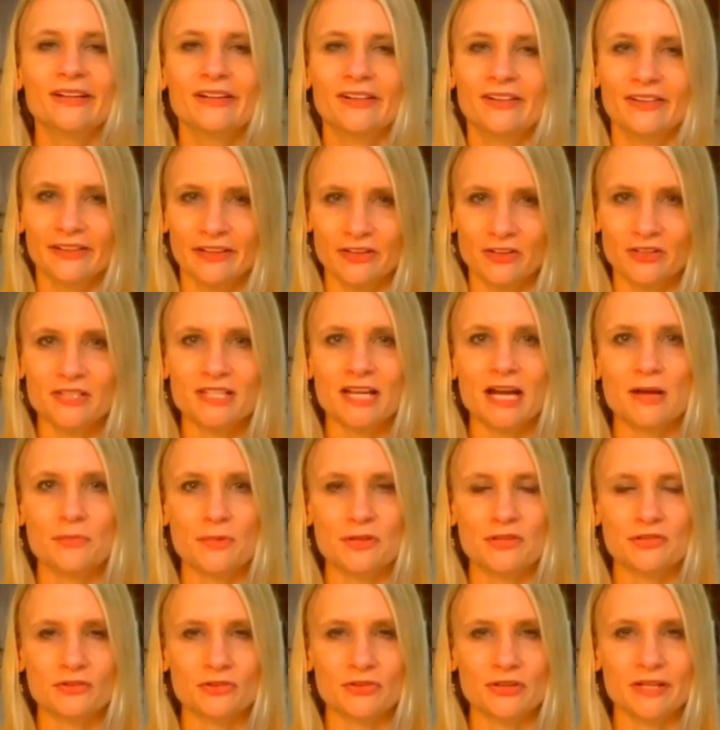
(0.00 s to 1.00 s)
click or tap
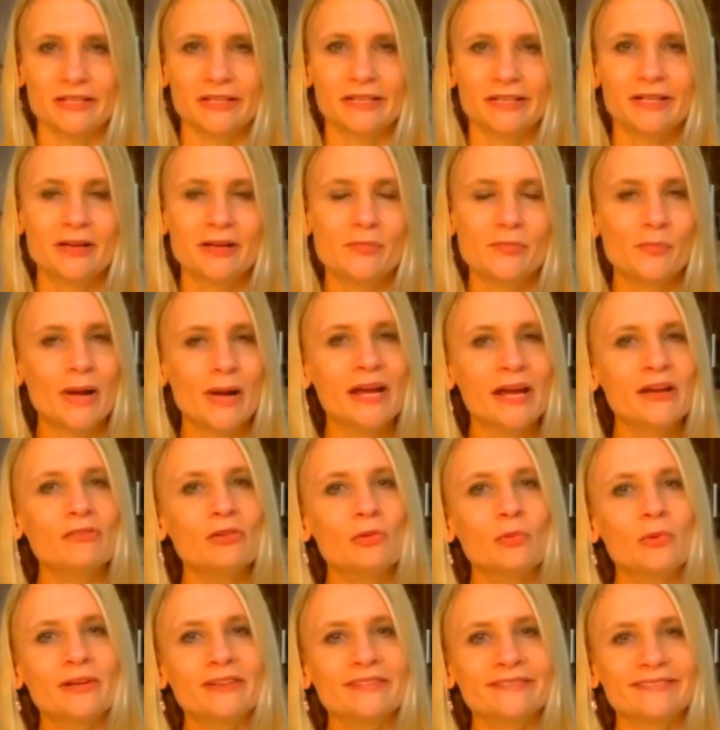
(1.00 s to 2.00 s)
the screen. Bye
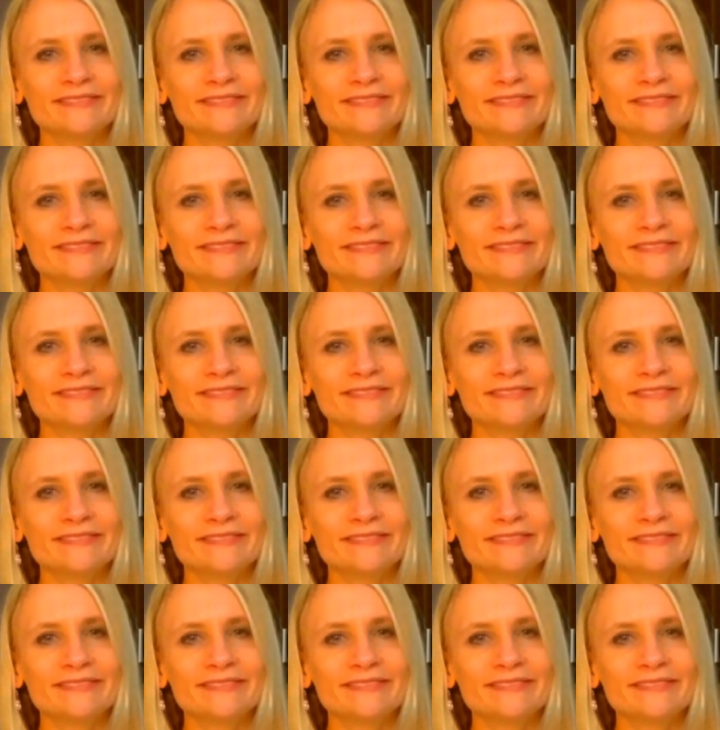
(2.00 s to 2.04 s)
everyone.